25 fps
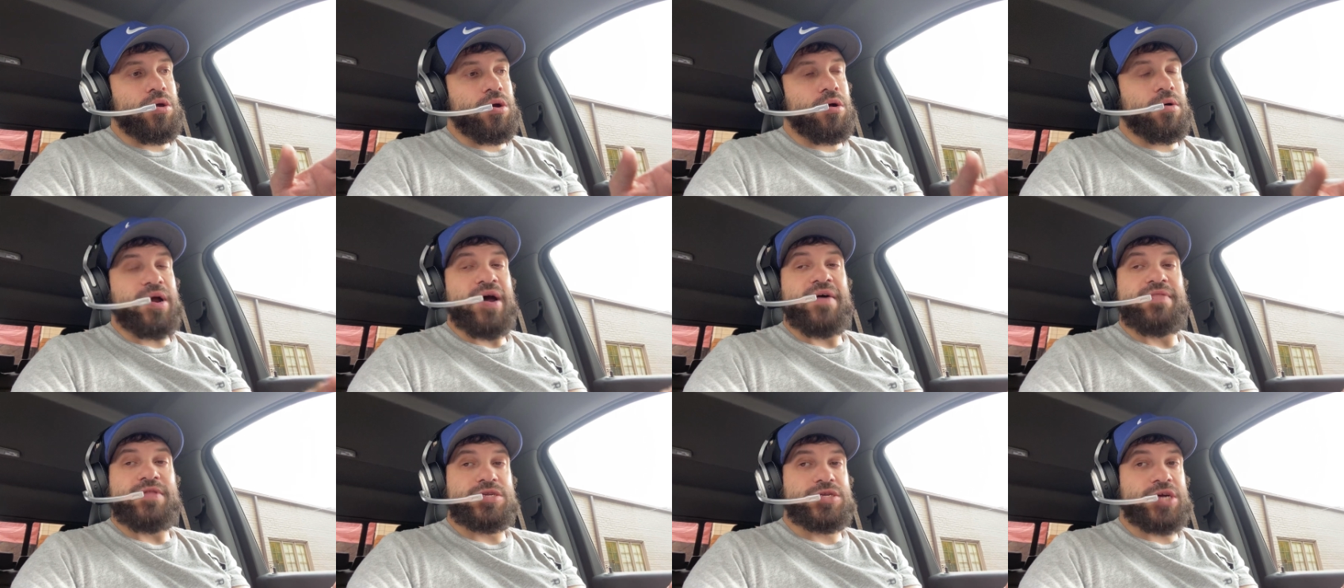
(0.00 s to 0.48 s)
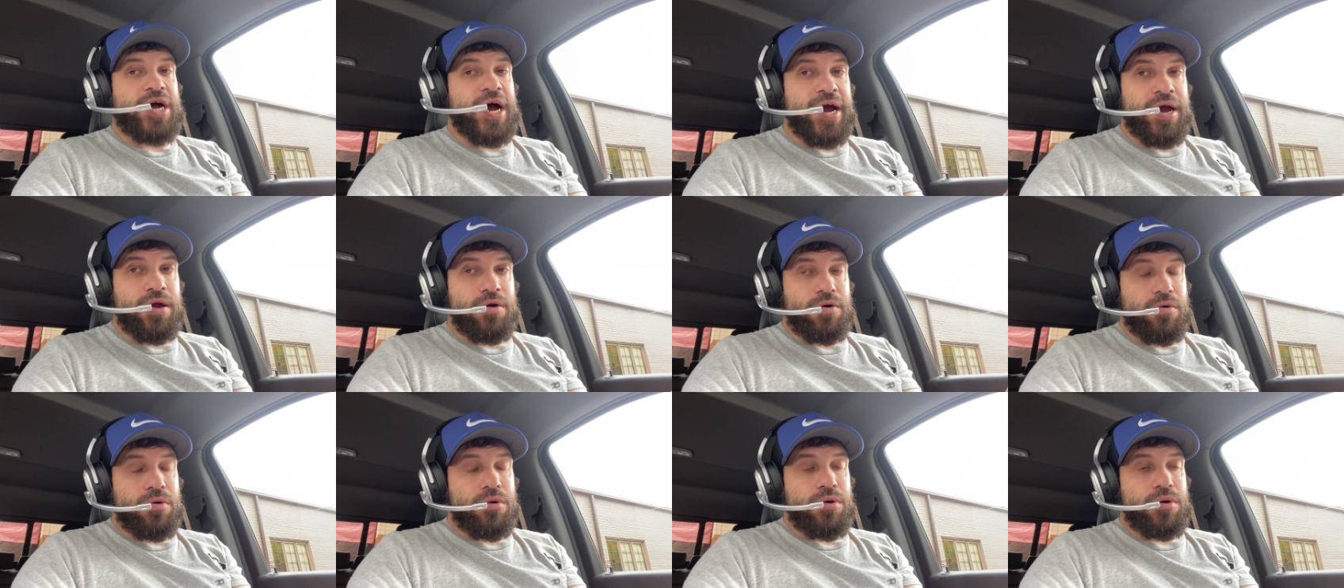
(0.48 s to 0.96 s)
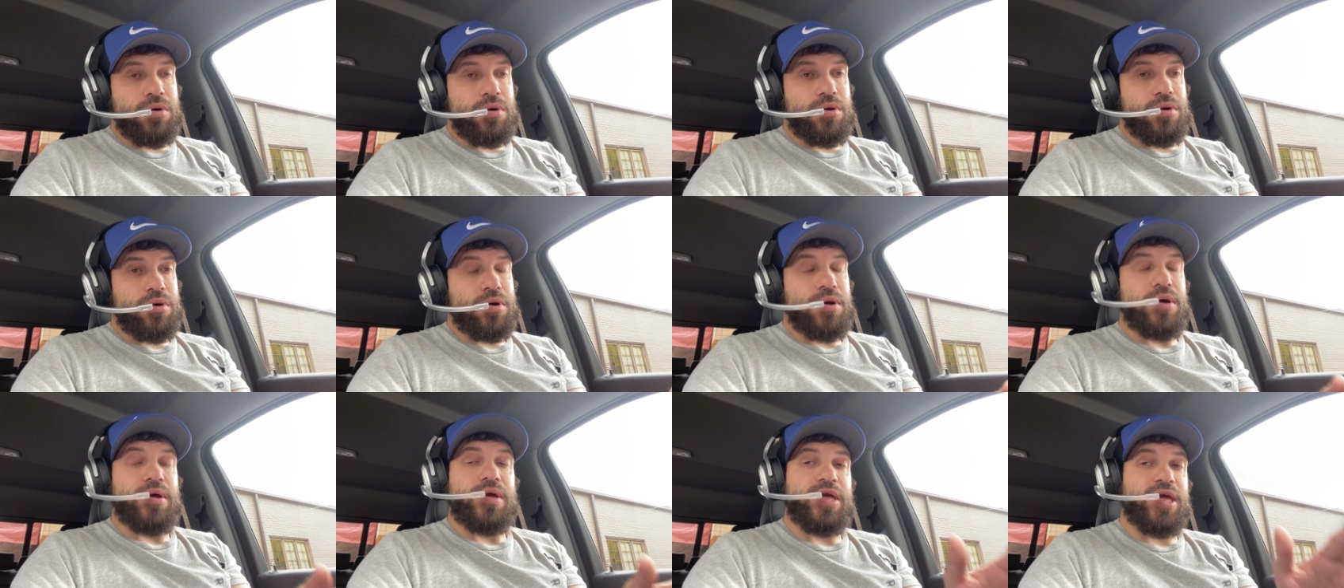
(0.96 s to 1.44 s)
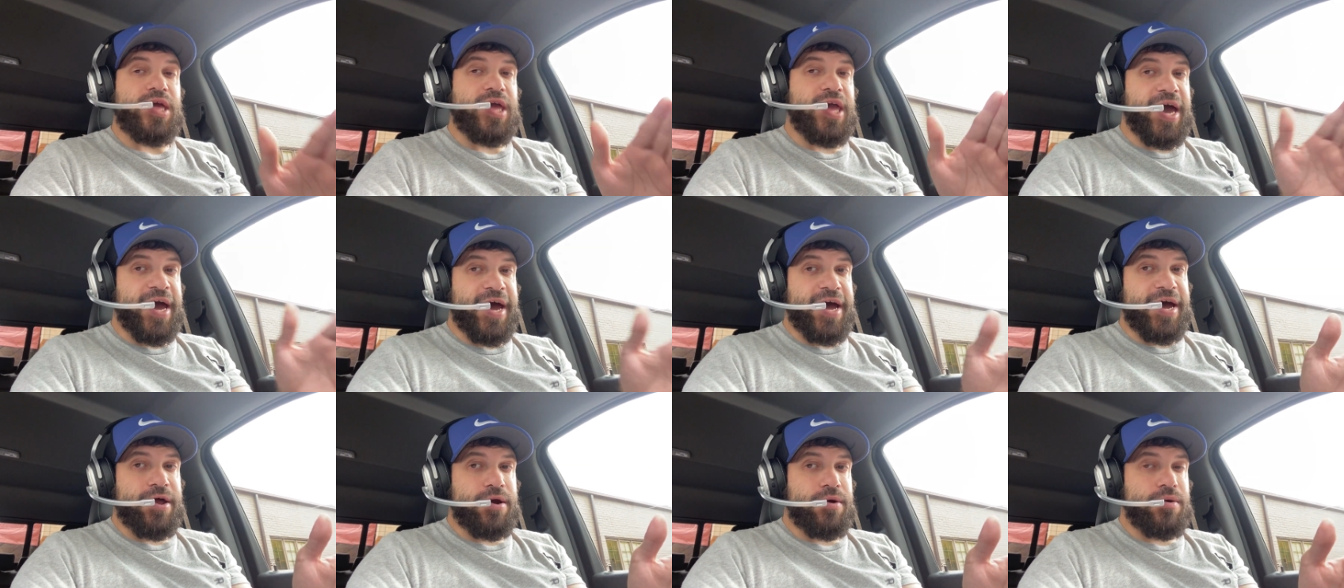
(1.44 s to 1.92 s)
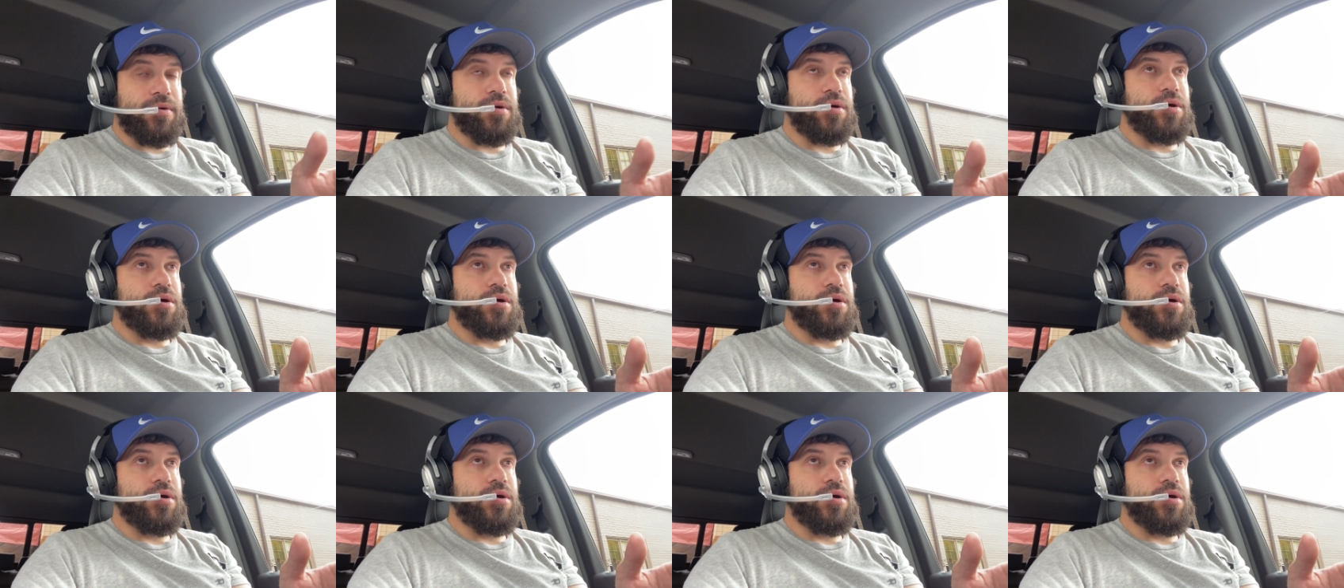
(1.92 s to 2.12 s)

don't have the title yet,